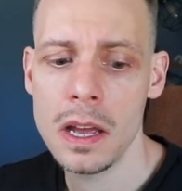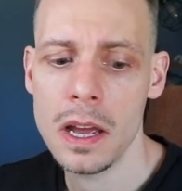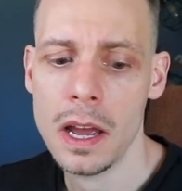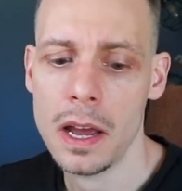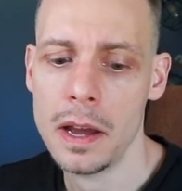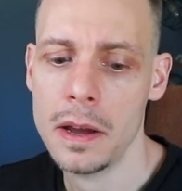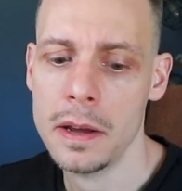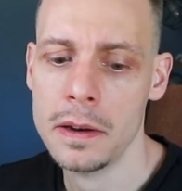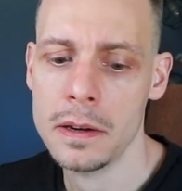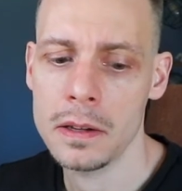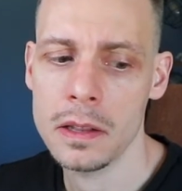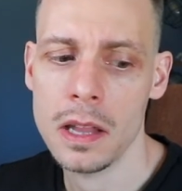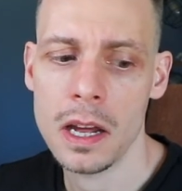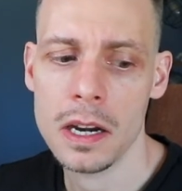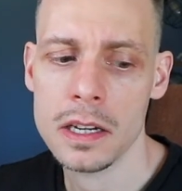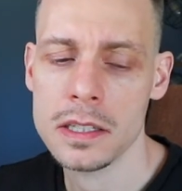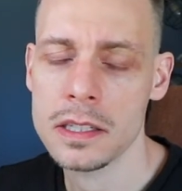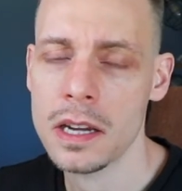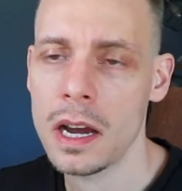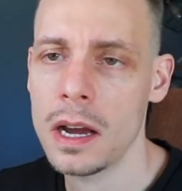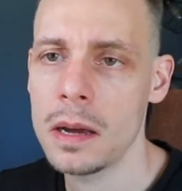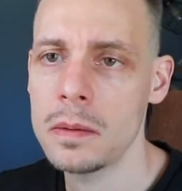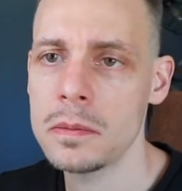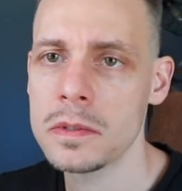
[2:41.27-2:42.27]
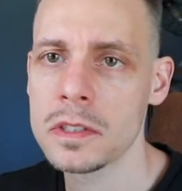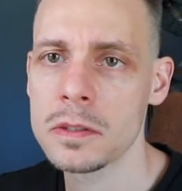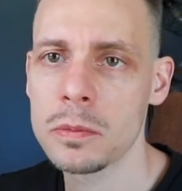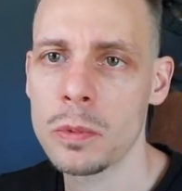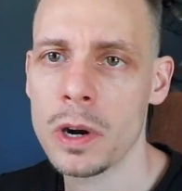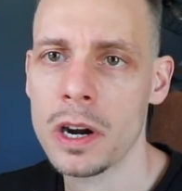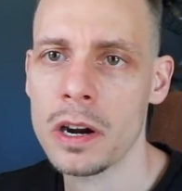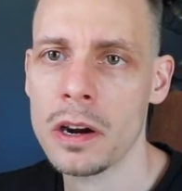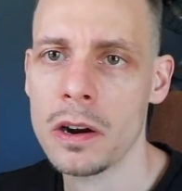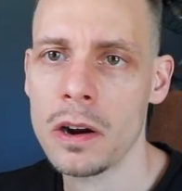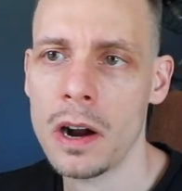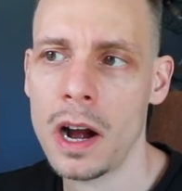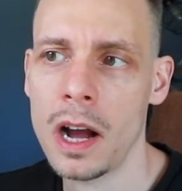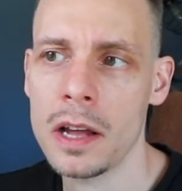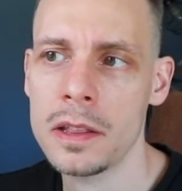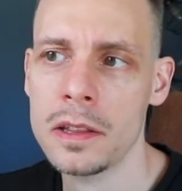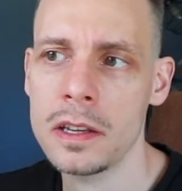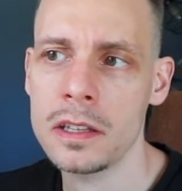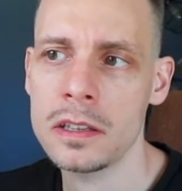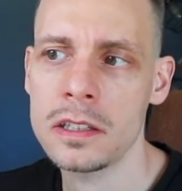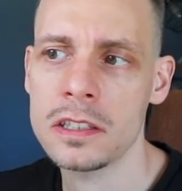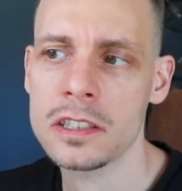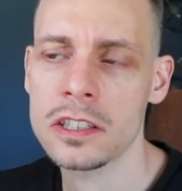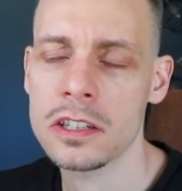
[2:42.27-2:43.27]
And a lot of times, where I
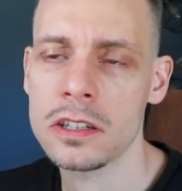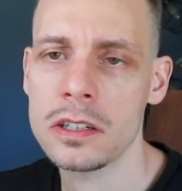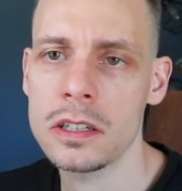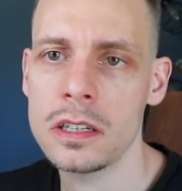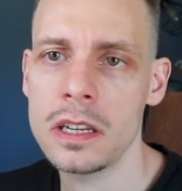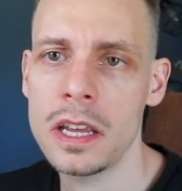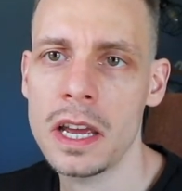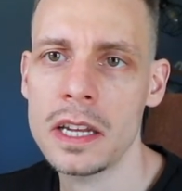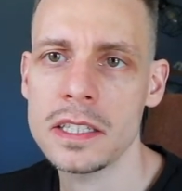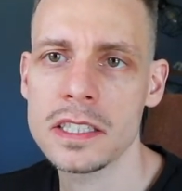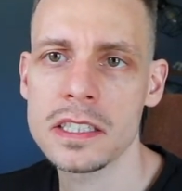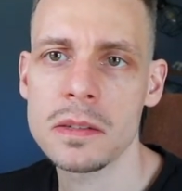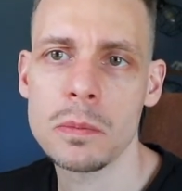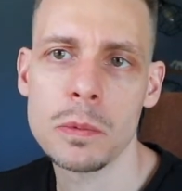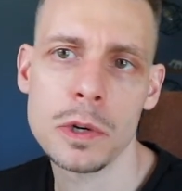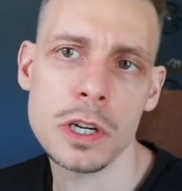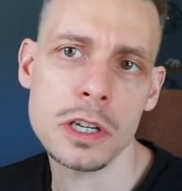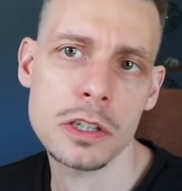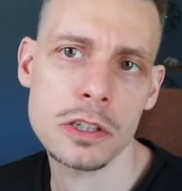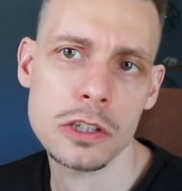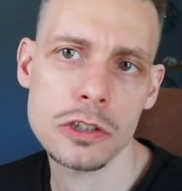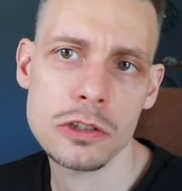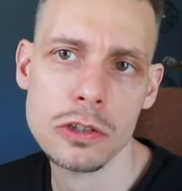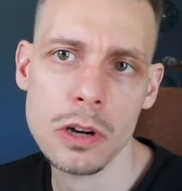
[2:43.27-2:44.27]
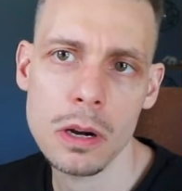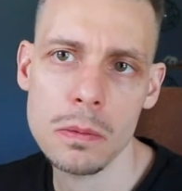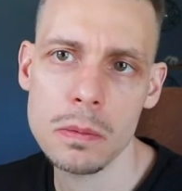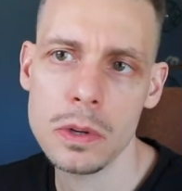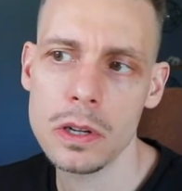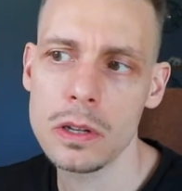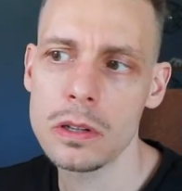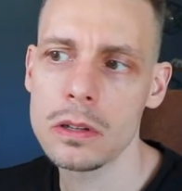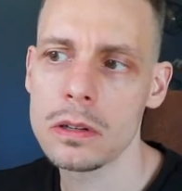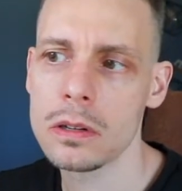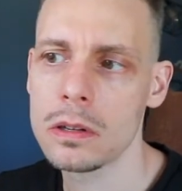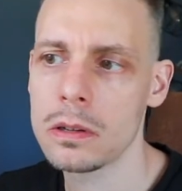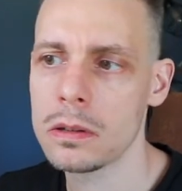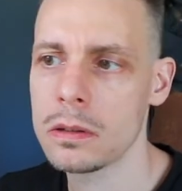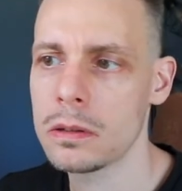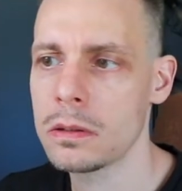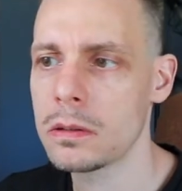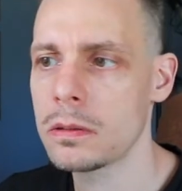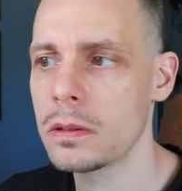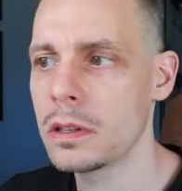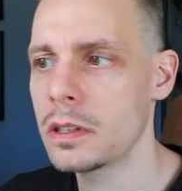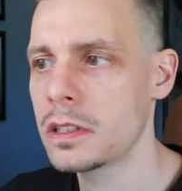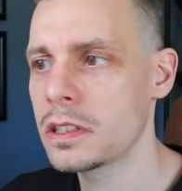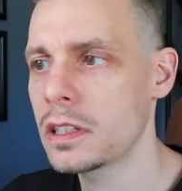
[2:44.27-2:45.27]
think this could get someone into trouble
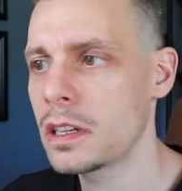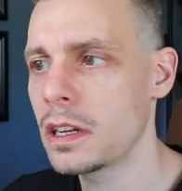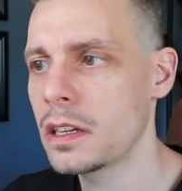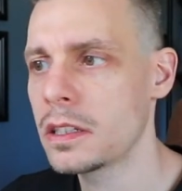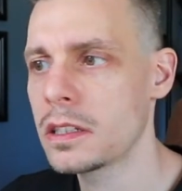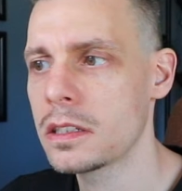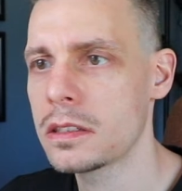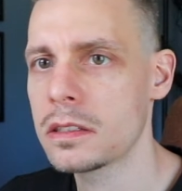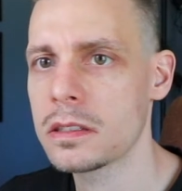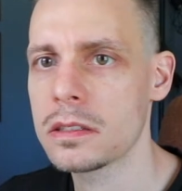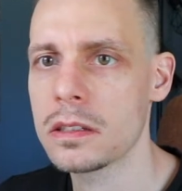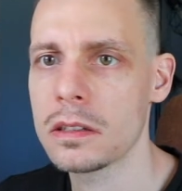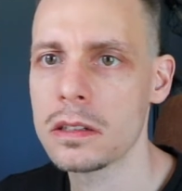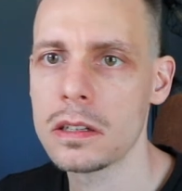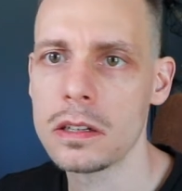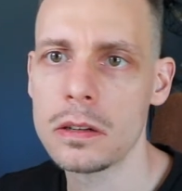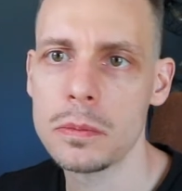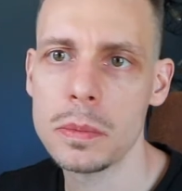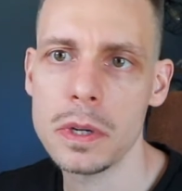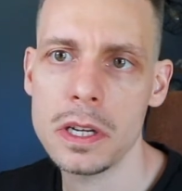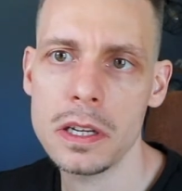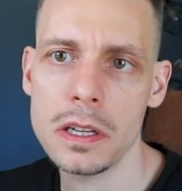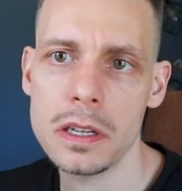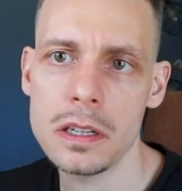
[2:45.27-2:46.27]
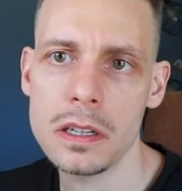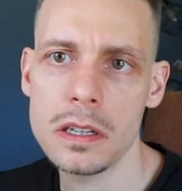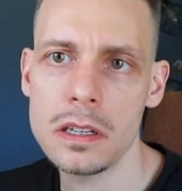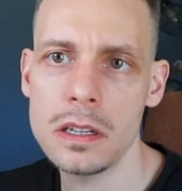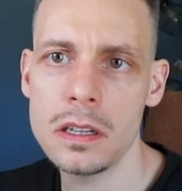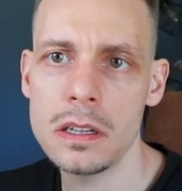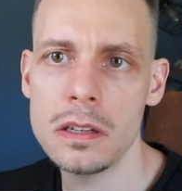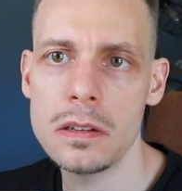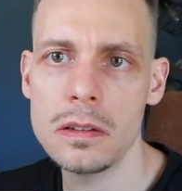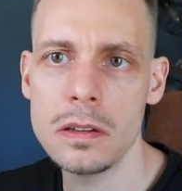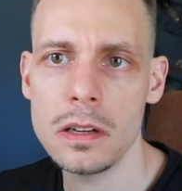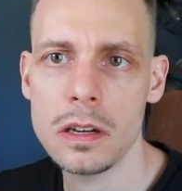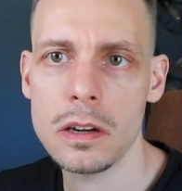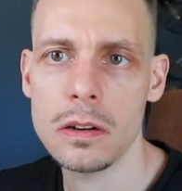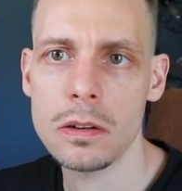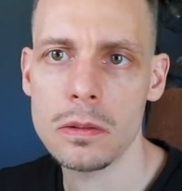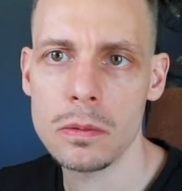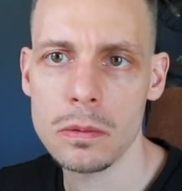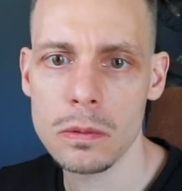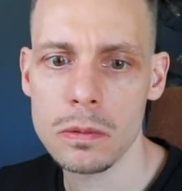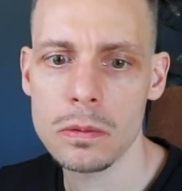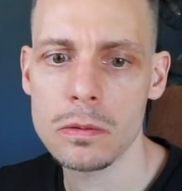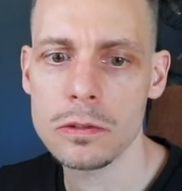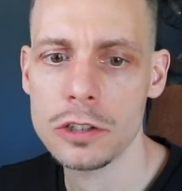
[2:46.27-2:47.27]
or this gets a little bit, you
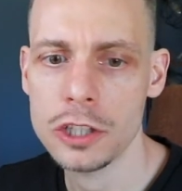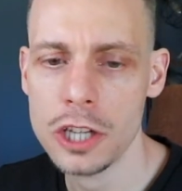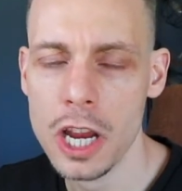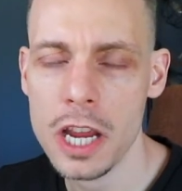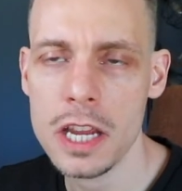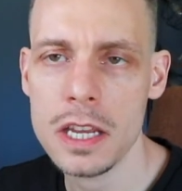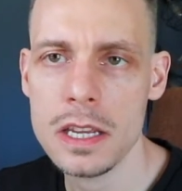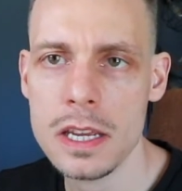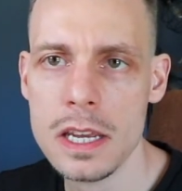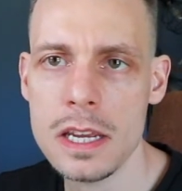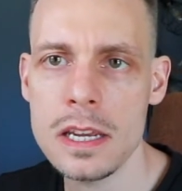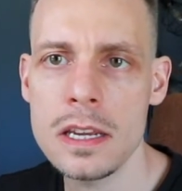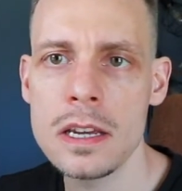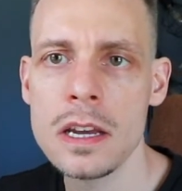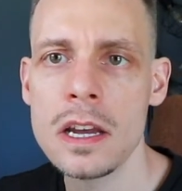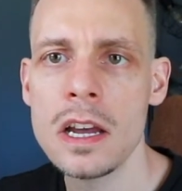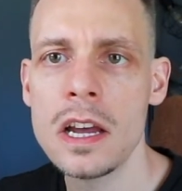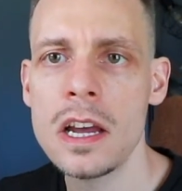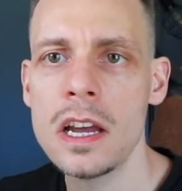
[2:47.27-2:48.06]
know, shaky,